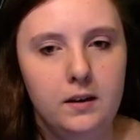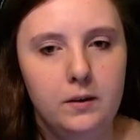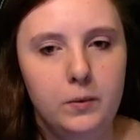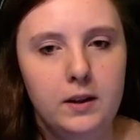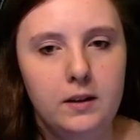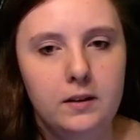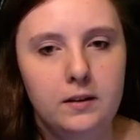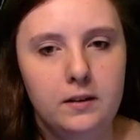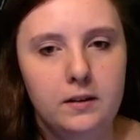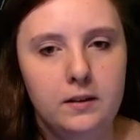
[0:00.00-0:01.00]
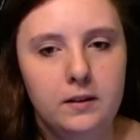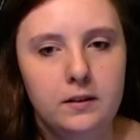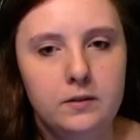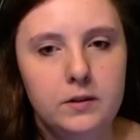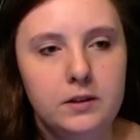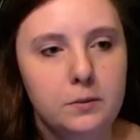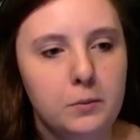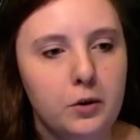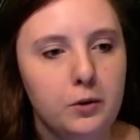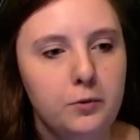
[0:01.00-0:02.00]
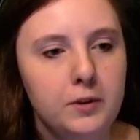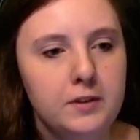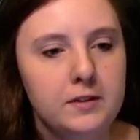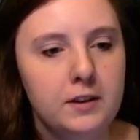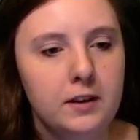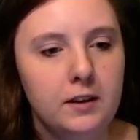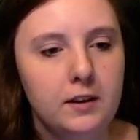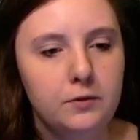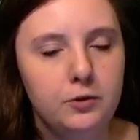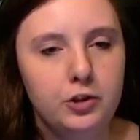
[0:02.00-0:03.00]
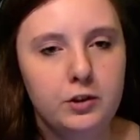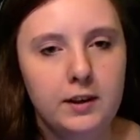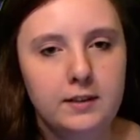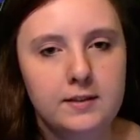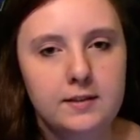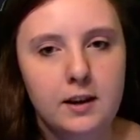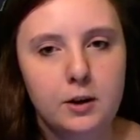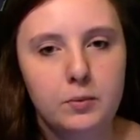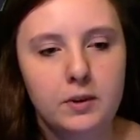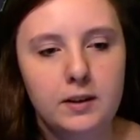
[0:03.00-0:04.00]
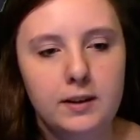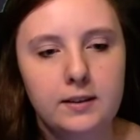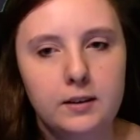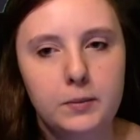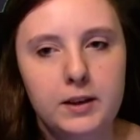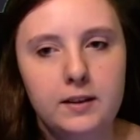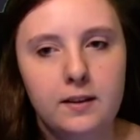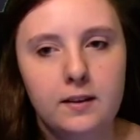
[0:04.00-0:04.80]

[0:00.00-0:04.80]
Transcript: well, drink some coffee and see if she can stay up a little bit.